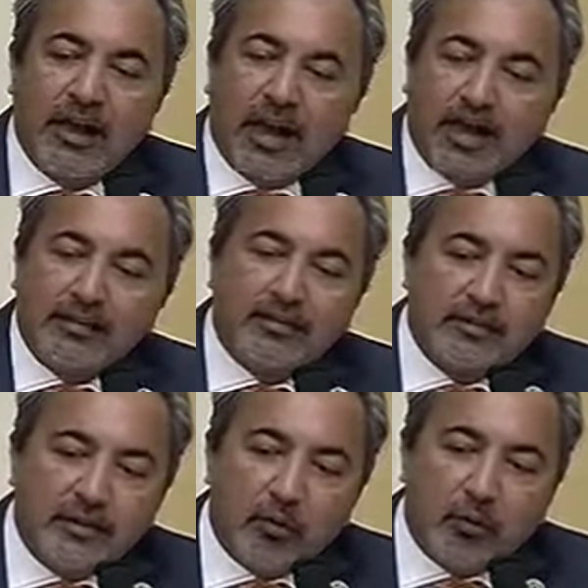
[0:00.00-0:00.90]
and
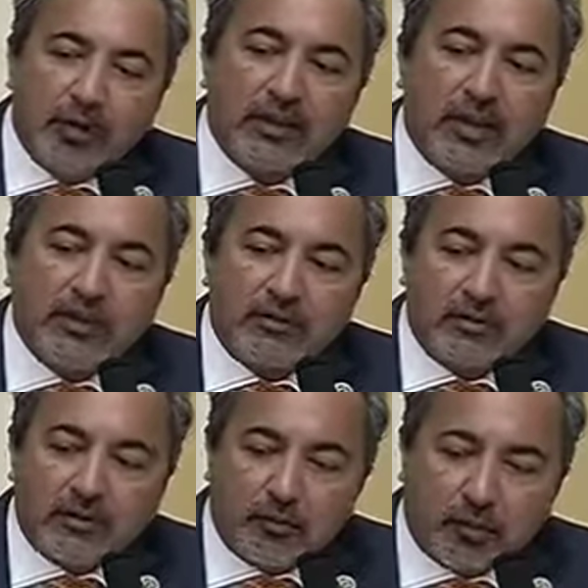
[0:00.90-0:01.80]
what that
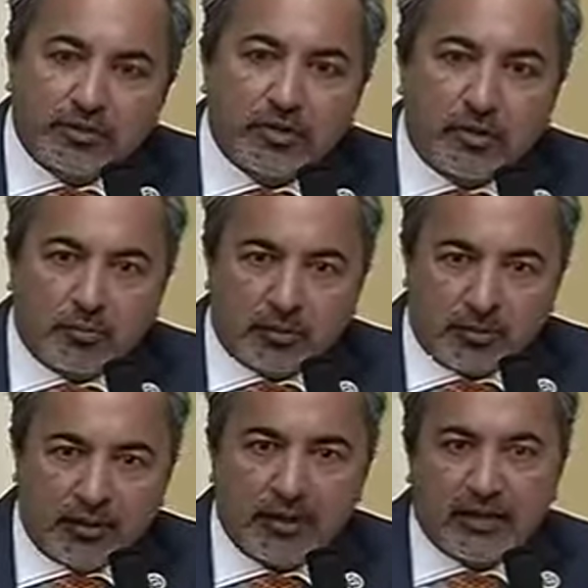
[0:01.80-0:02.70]
org chart would
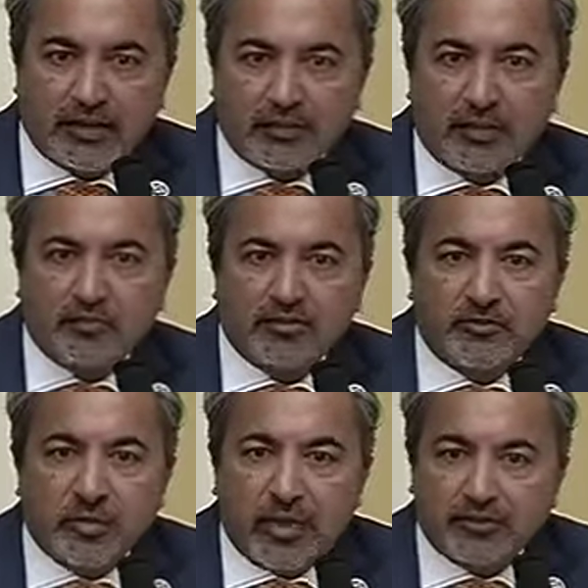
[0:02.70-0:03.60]
look like in terms
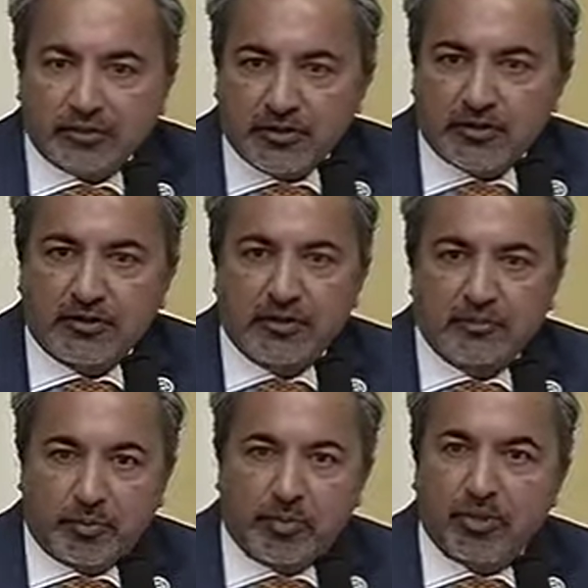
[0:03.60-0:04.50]
of biosecurity
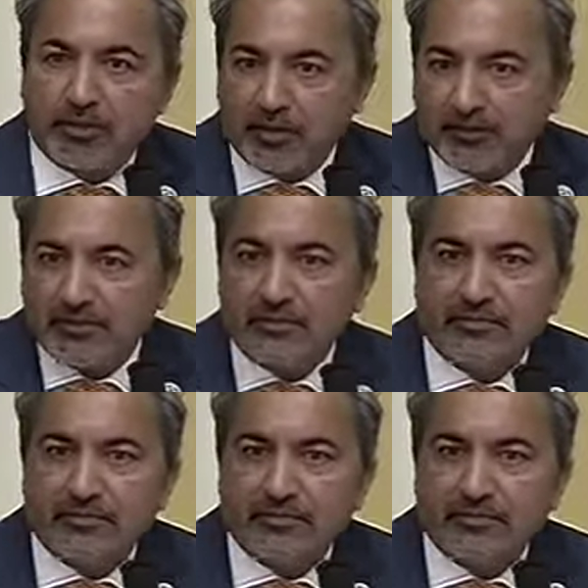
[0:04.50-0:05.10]
preparedness?